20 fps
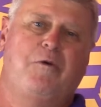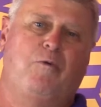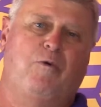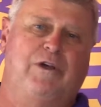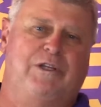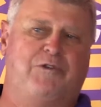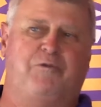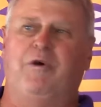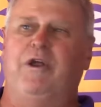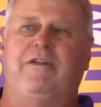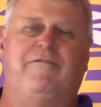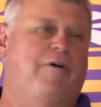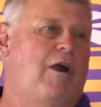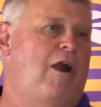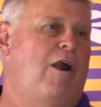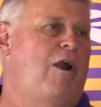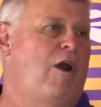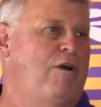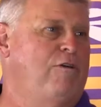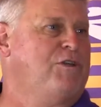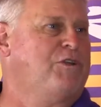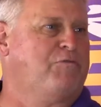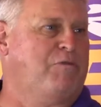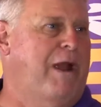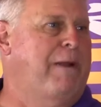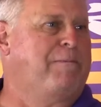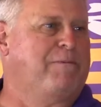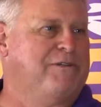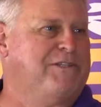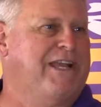was one of our host
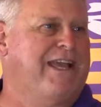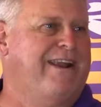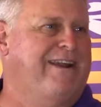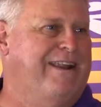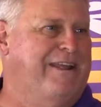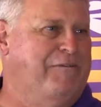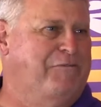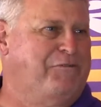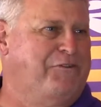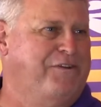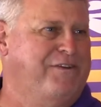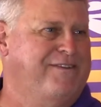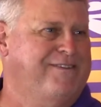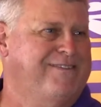representatives.